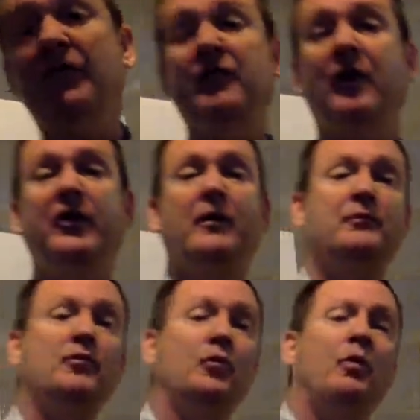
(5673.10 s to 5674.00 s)
showed up
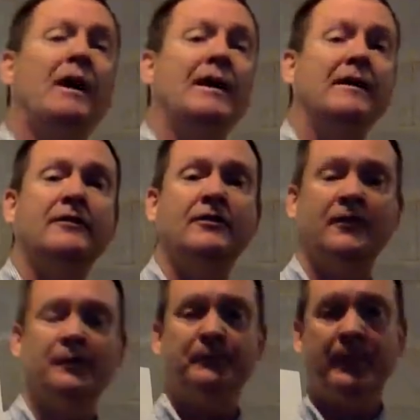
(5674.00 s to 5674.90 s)
twice.
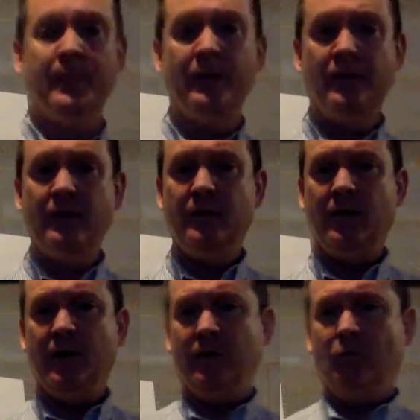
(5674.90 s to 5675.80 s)

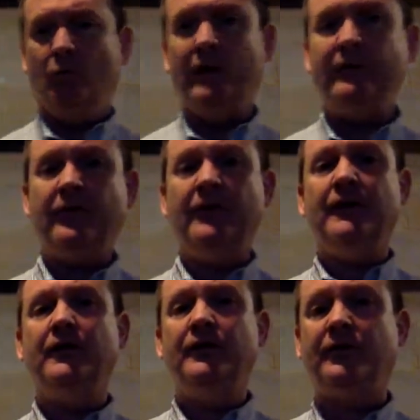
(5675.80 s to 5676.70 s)
Once
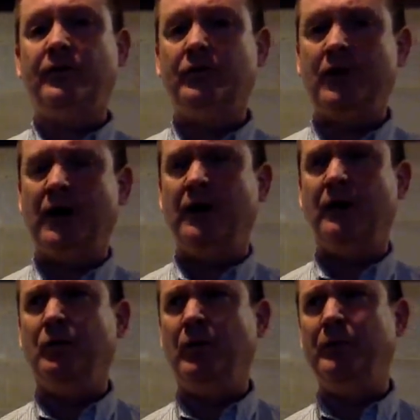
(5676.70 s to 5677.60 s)
is
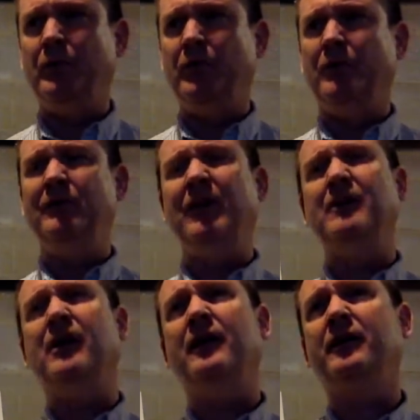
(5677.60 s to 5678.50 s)
when we're doing
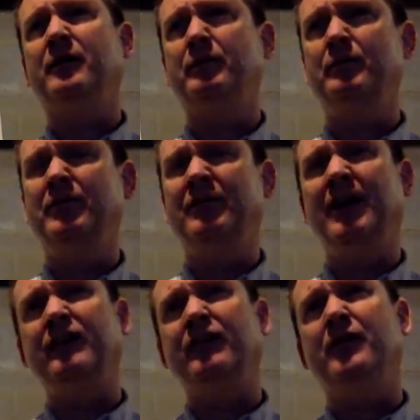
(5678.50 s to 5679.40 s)
deadlock
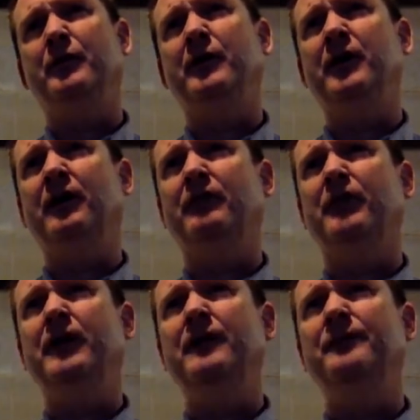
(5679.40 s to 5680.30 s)
detection and
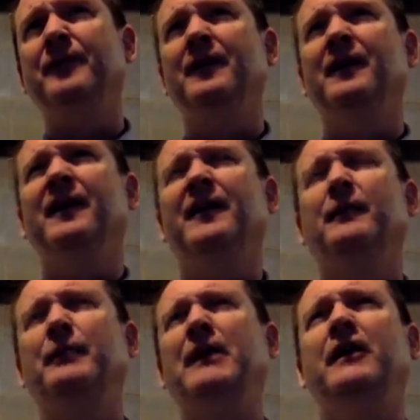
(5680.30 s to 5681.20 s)
recovery. I think
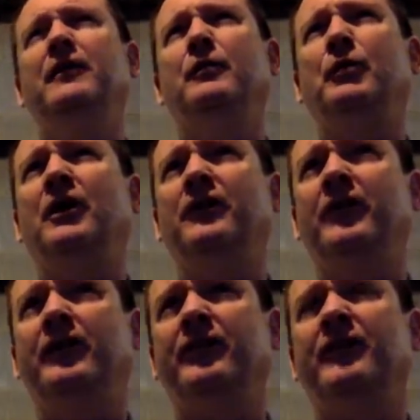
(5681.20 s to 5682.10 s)
picking the
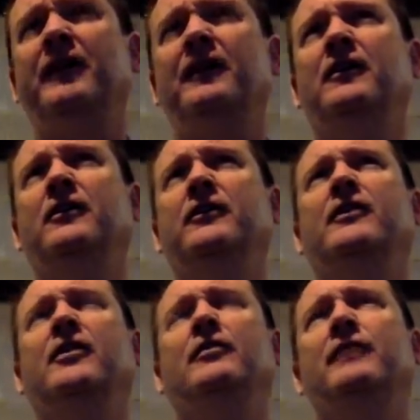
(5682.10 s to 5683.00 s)
process to kill is
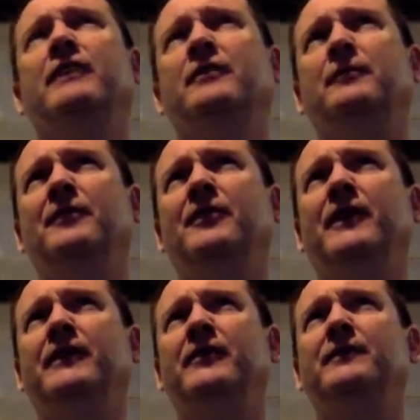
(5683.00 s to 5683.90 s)
called victim
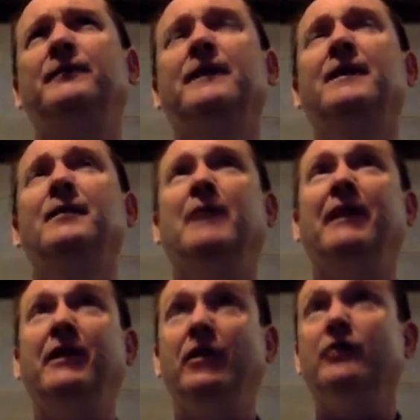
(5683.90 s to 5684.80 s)
selection. But I
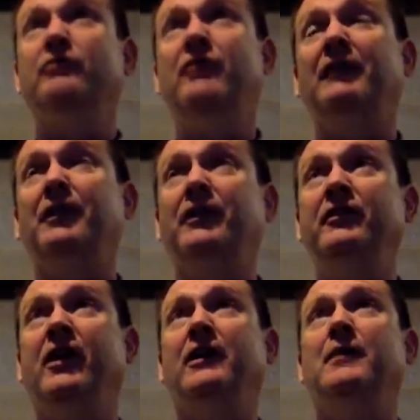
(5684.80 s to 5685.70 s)
think you're definitely
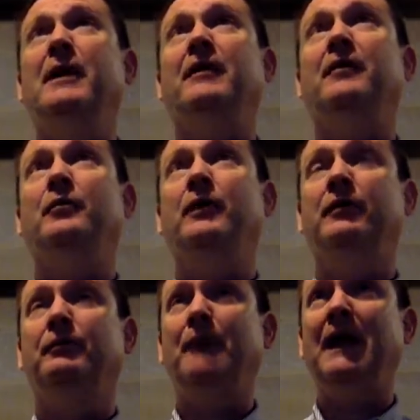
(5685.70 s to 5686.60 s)
talking about it with
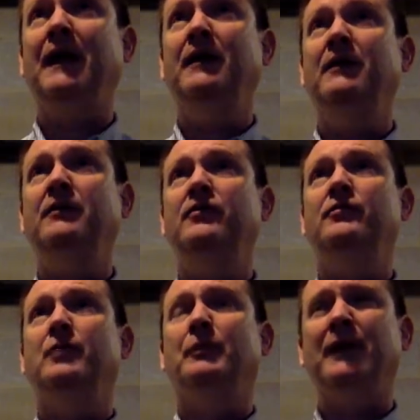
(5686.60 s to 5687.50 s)
page
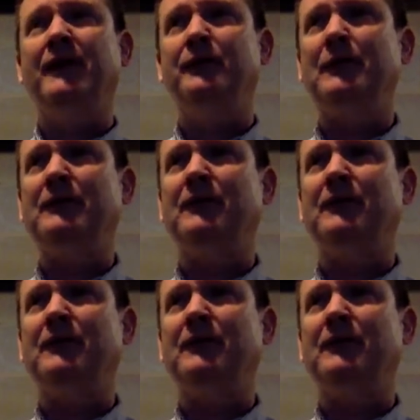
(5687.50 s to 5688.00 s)
replacement,